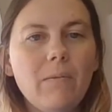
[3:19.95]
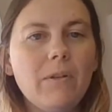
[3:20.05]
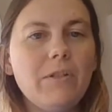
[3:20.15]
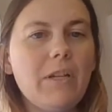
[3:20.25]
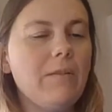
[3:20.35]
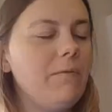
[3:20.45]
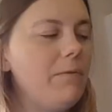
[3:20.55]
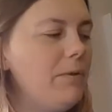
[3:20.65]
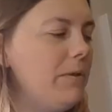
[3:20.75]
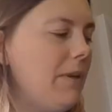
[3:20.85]
which in
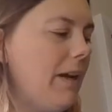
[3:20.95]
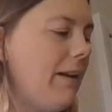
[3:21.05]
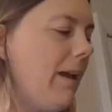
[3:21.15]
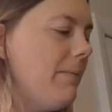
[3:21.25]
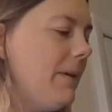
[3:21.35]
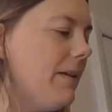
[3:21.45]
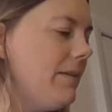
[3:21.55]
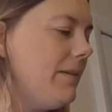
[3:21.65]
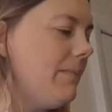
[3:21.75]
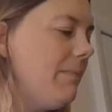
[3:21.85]
fluid
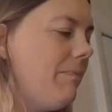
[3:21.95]
dynamics,